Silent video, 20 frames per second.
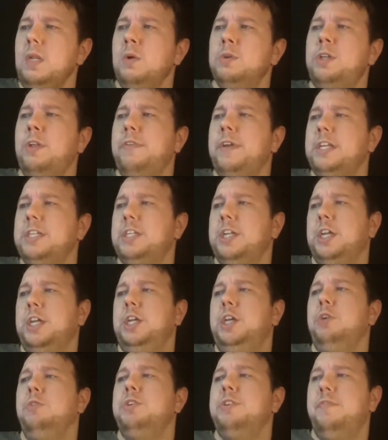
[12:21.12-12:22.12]
which I think is a
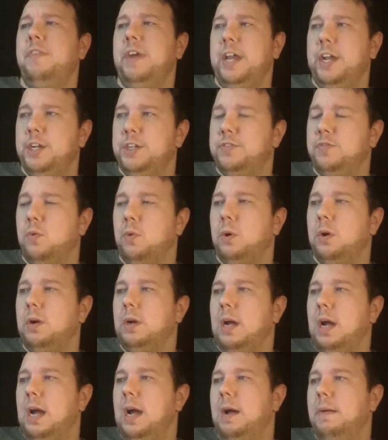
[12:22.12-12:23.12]
huge advantage for her.
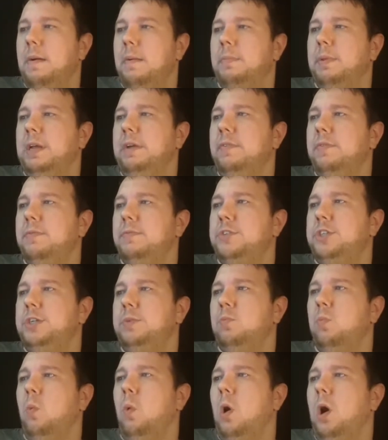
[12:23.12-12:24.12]
I believe she
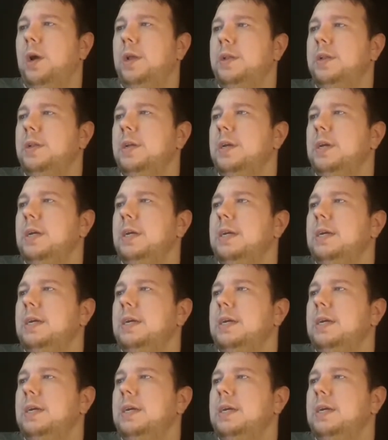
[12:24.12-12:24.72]
won